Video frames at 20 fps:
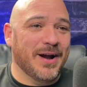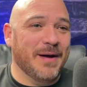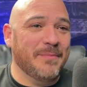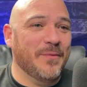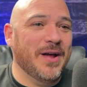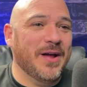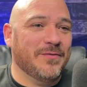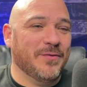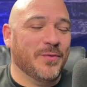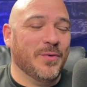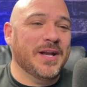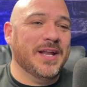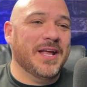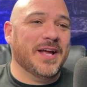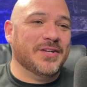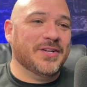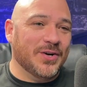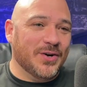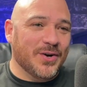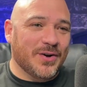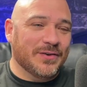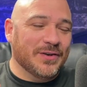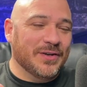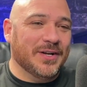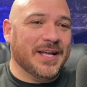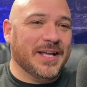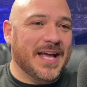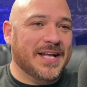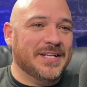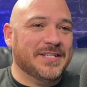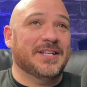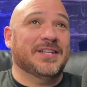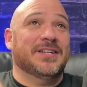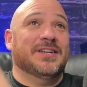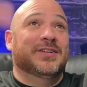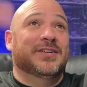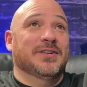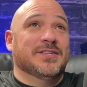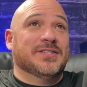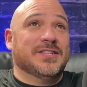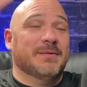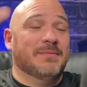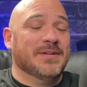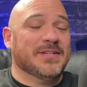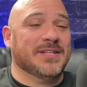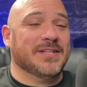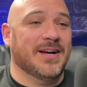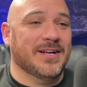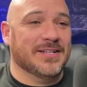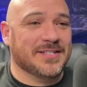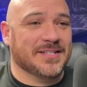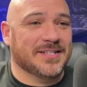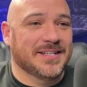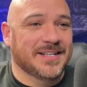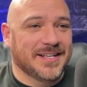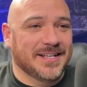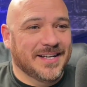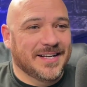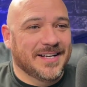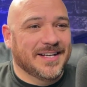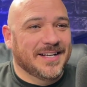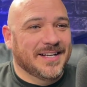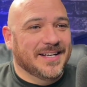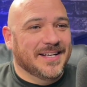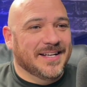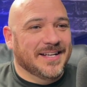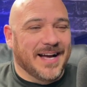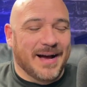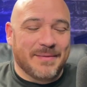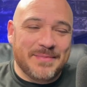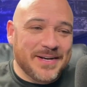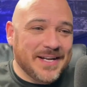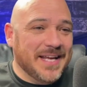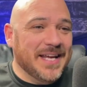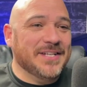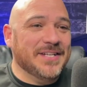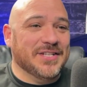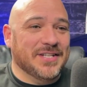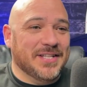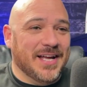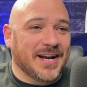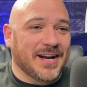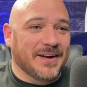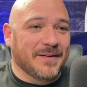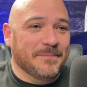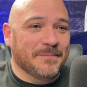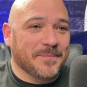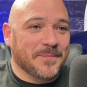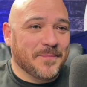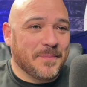I'm waiting for one day I turn over and look at you and you're doing somersaults. I'm going to get you there.